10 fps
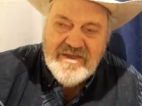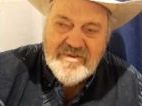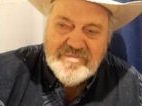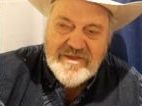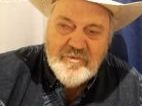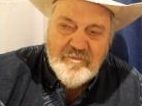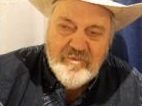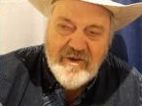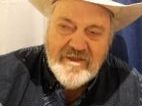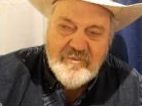up,
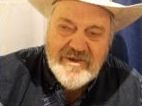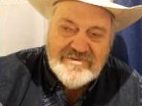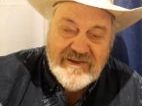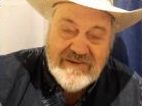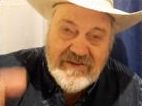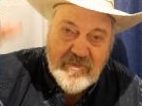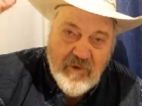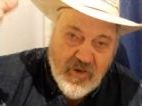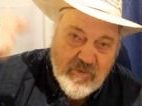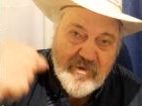Wally West ended up
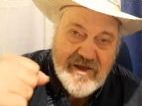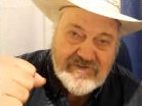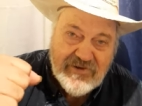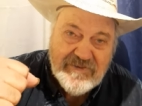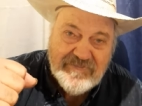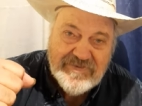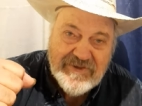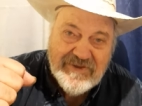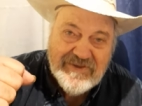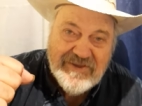arm wrestling.
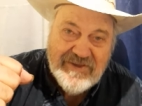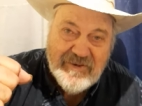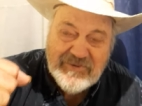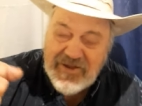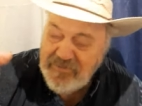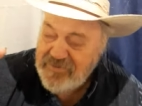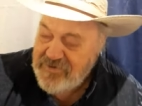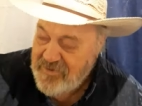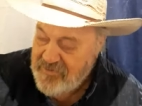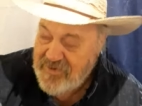You know, now I'm,
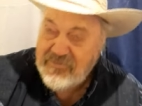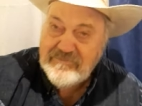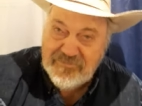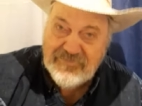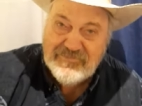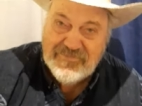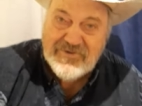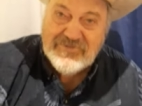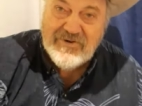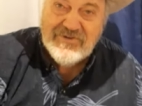you know, I'm
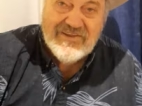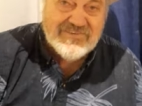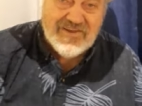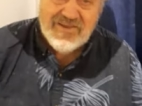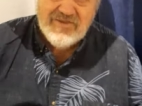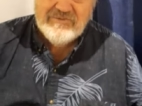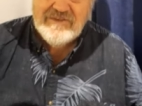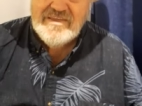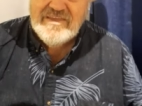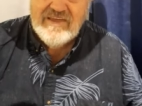pretty strong. This guy,
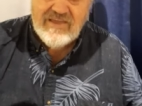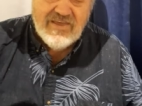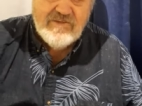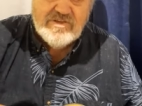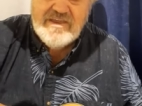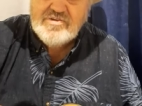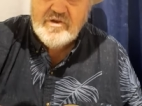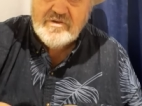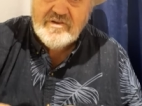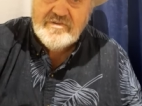yeah. he, he
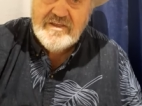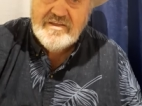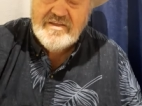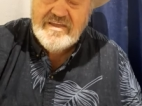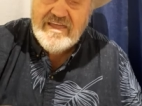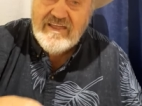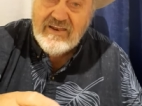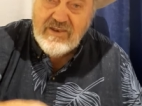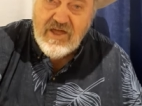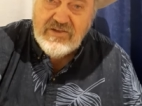took a, a
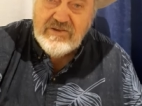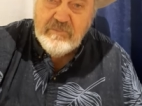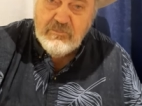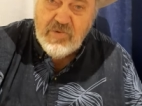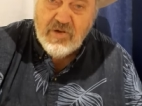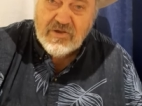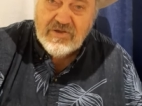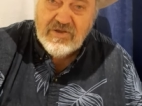London book,